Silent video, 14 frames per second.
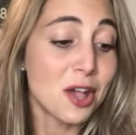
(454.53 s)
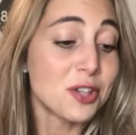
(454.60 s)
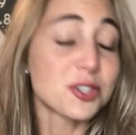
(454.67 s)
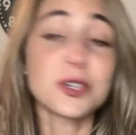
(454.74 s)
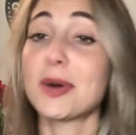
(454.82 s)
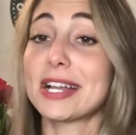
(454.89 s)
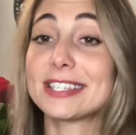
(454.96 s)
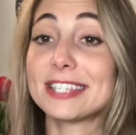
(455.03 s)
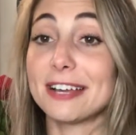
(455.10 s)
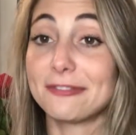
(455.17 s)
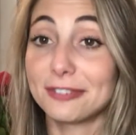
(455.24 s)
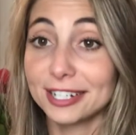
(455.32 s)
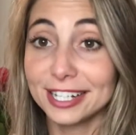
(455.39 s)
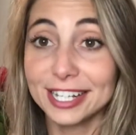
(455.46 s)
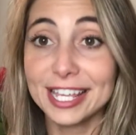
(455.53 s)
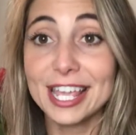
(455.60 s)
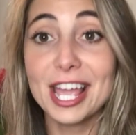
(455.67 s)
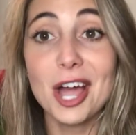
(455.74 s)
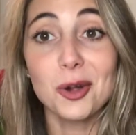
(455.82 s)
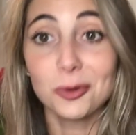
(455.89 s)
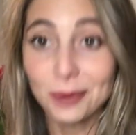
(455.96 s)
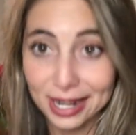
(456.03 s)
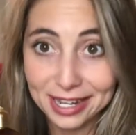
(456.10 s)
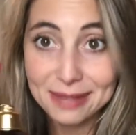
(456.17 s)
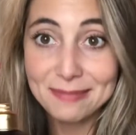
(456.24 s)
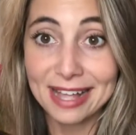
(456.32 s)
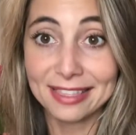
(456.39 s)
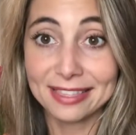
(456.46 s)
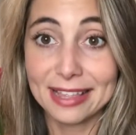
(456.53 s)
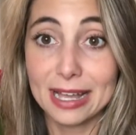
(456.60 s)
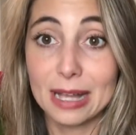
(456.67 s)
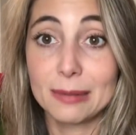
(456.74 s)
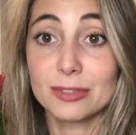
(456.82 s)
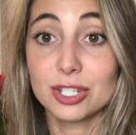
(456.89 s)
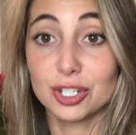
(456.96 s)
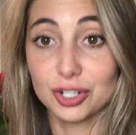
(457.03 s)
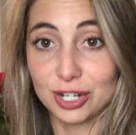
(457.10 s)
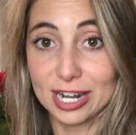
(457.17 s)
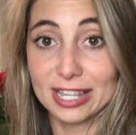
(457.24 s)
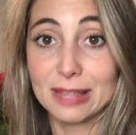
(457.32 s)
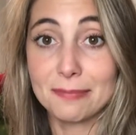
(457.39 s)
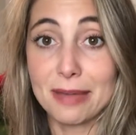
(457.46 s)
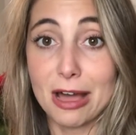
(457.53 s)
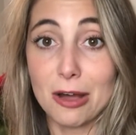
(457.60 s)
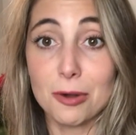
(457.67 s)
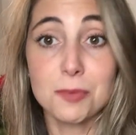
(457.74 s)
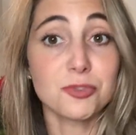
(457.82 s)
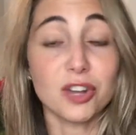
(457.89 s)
So I definitely recommend them to try them out.